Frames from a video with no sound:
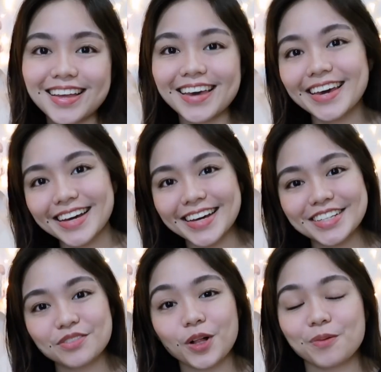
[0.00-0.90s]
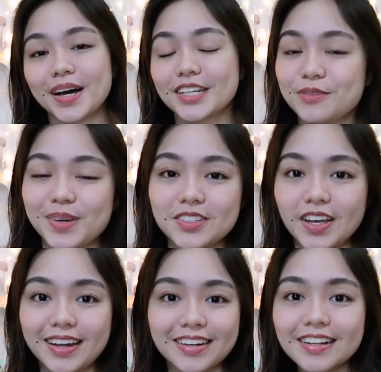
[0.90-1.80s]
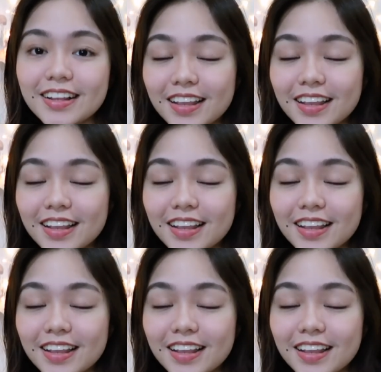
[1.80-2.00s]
Hey guys, welcome back to my channel.